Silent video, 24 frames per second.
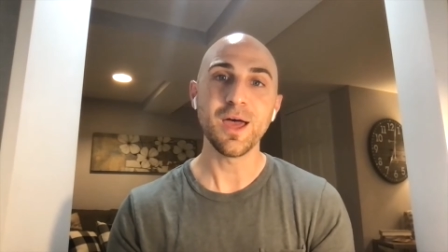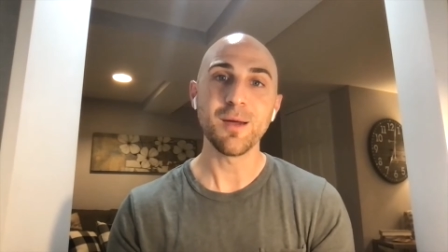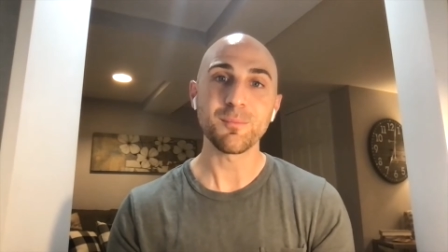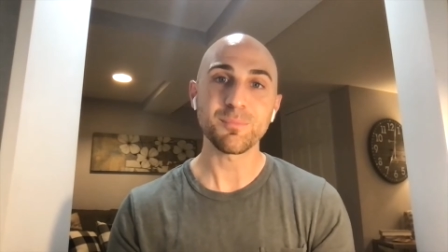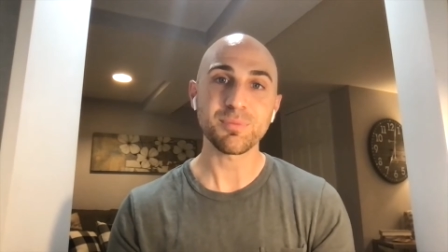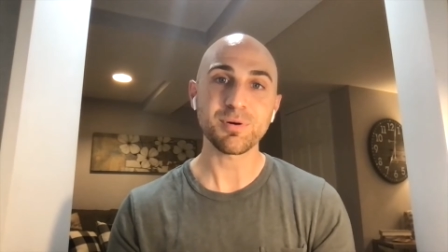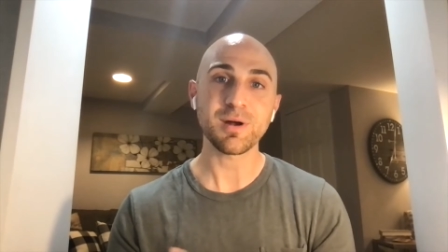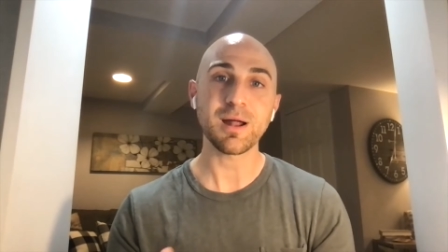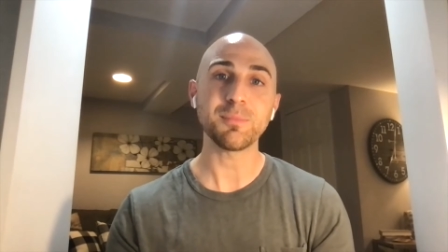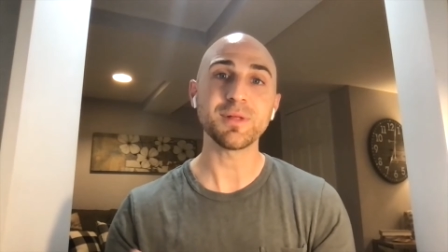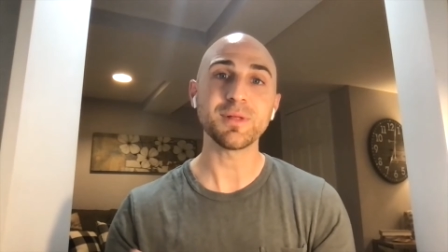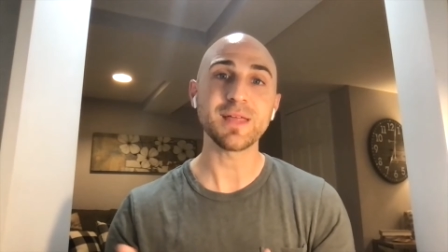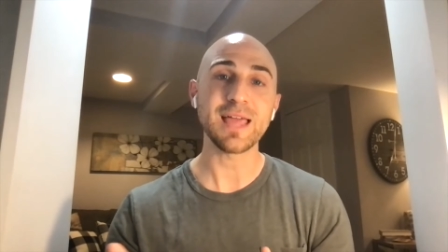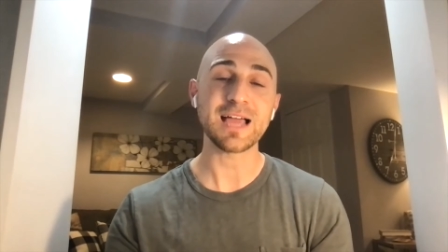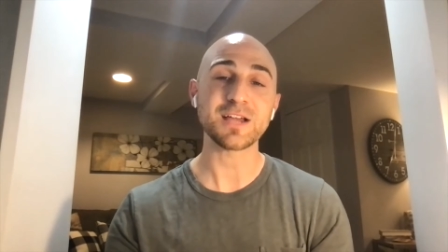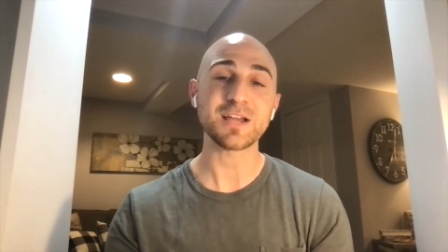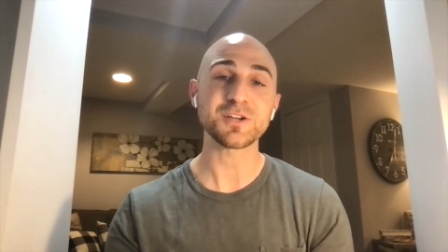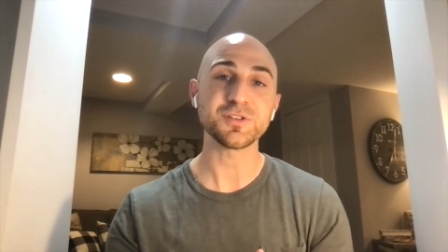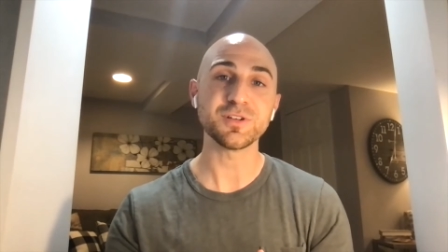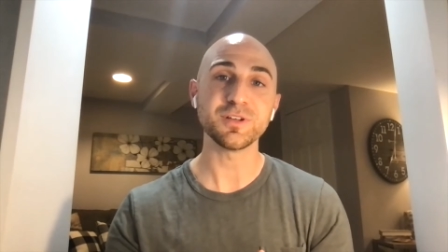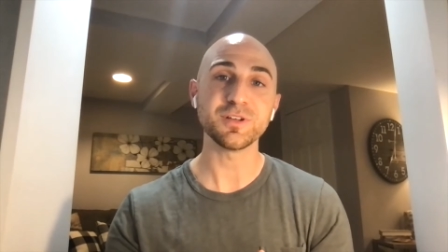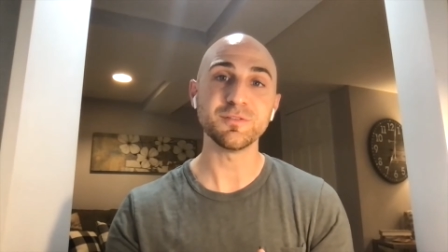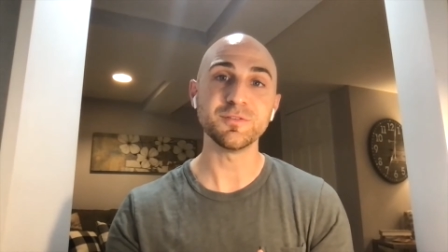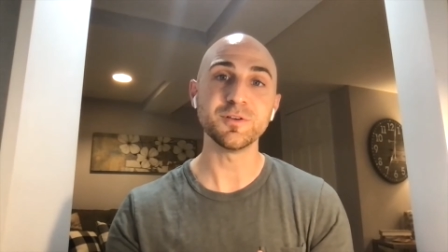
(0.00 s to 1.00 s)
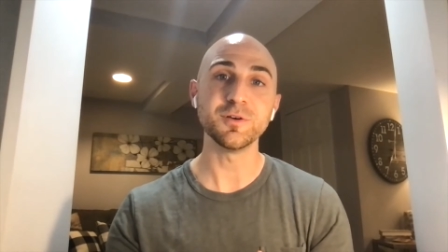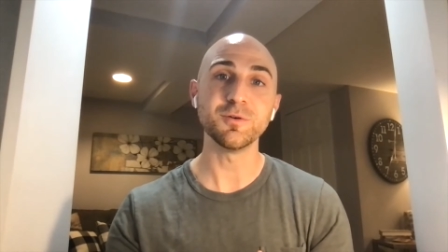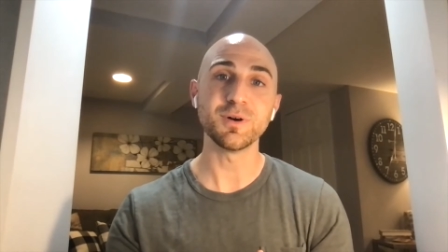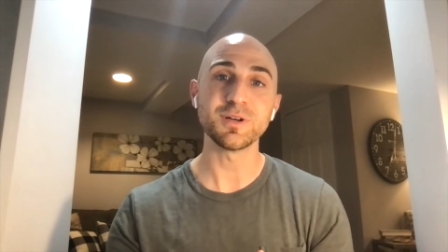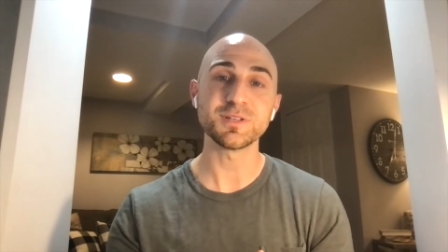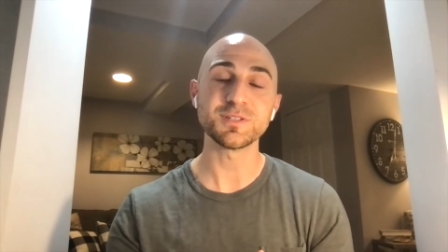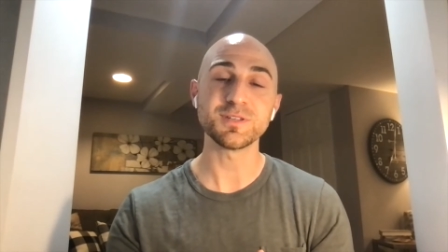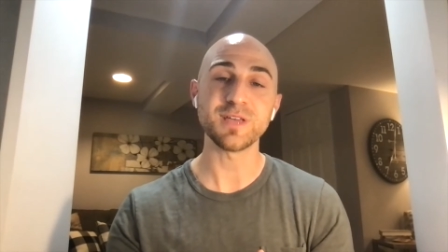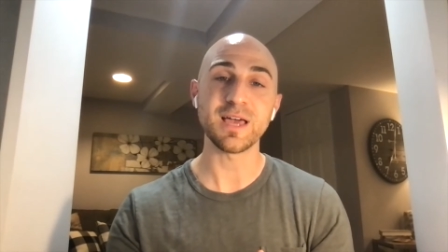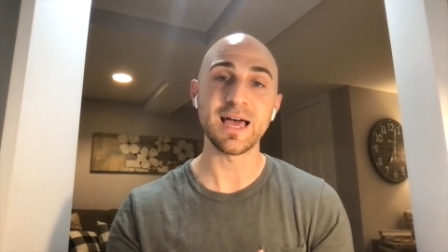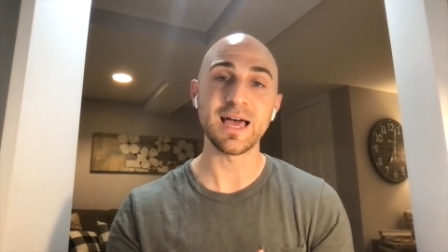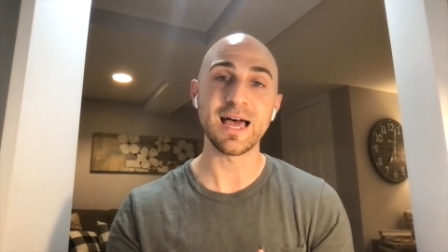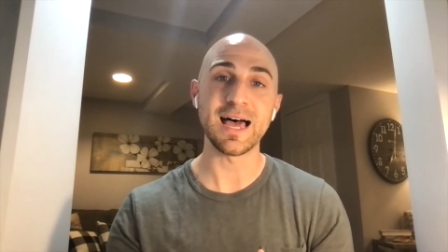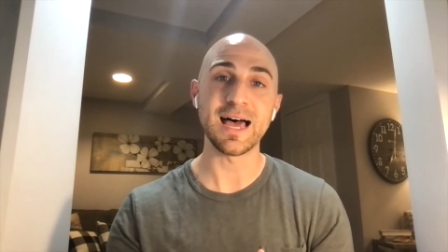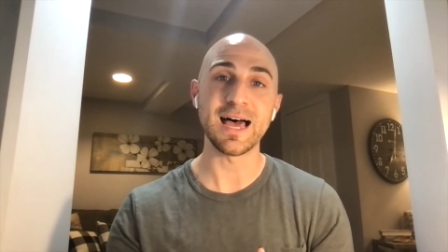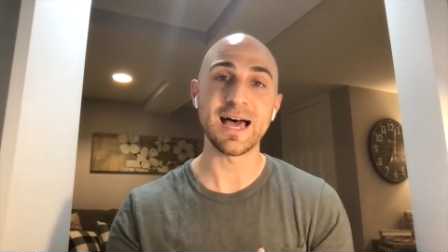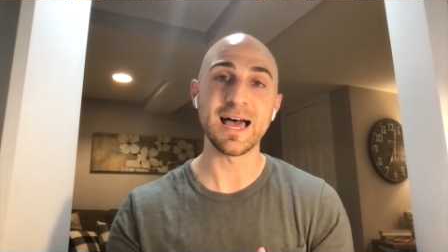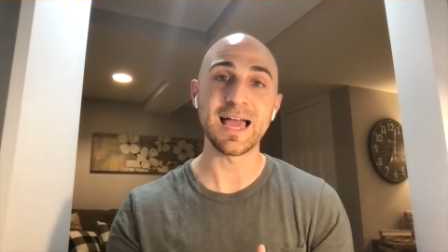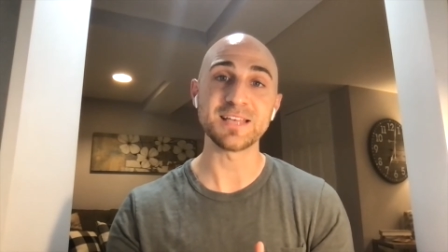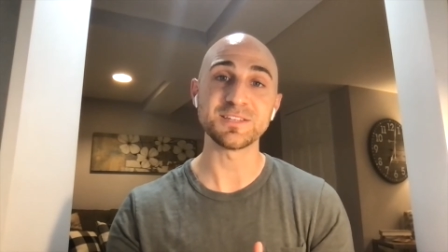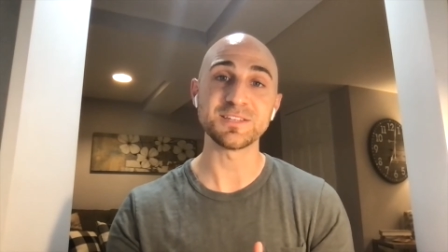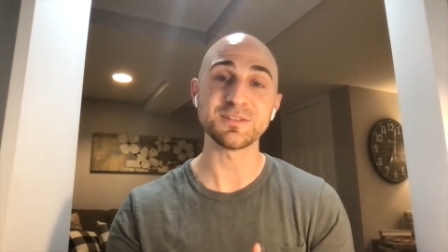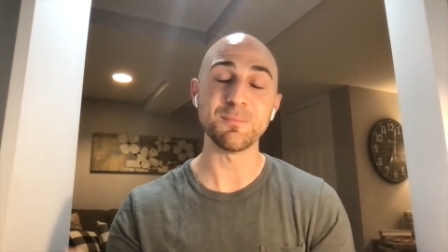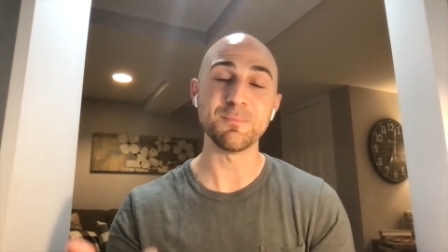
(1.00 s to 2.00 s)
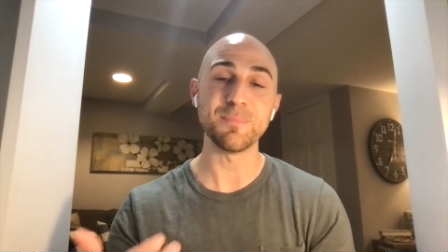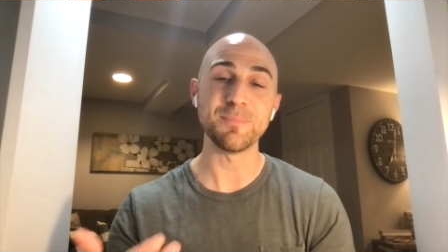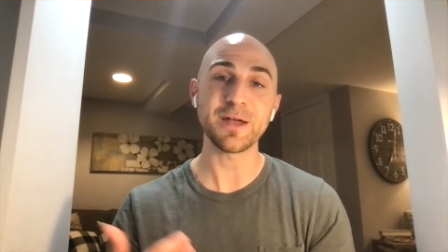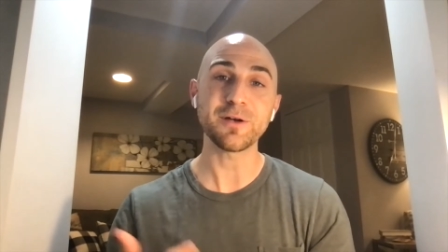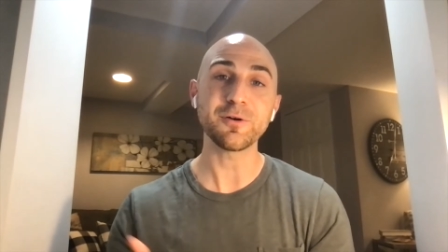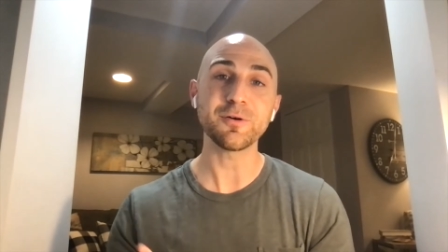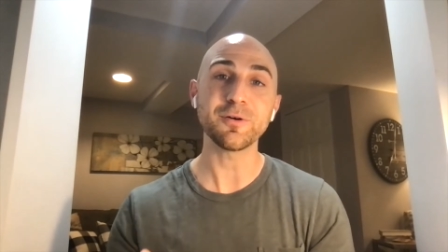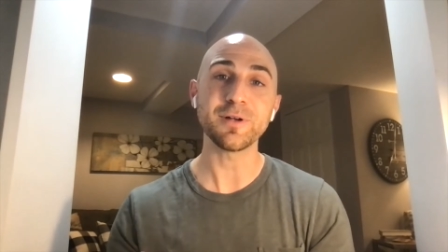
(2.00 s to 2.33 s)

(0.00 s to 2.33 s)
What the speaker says: probably actually view us as a better